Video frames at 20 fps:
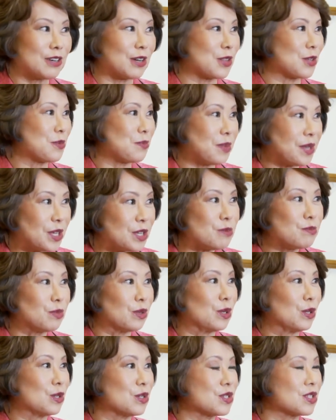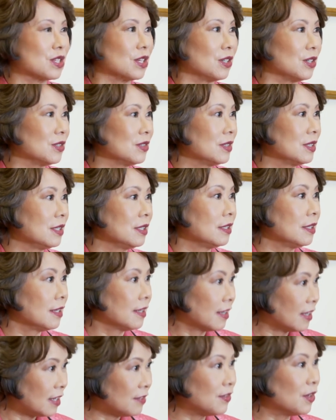other people, so
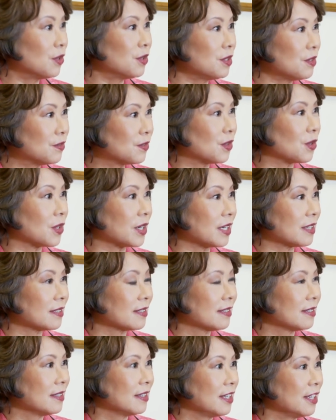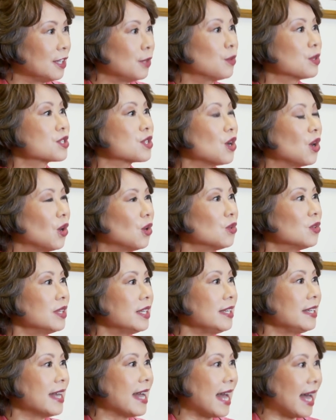they voted for it. It was
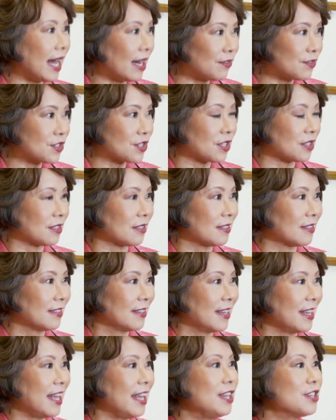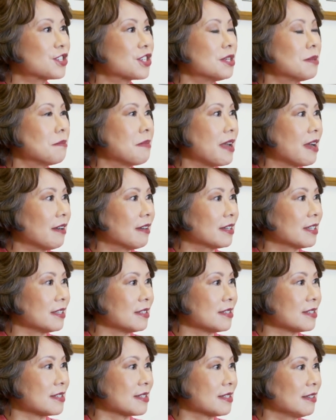only after Asian
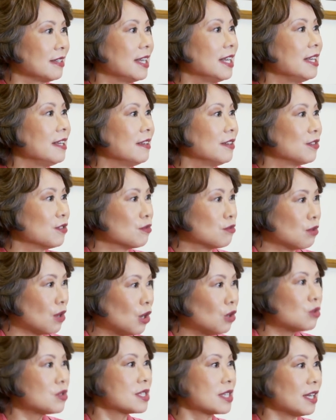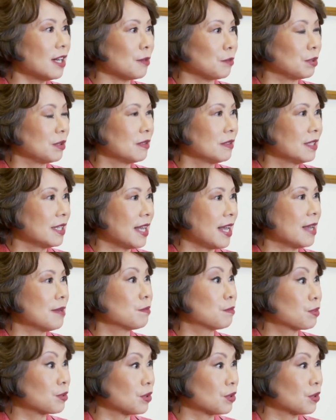Americans rose up and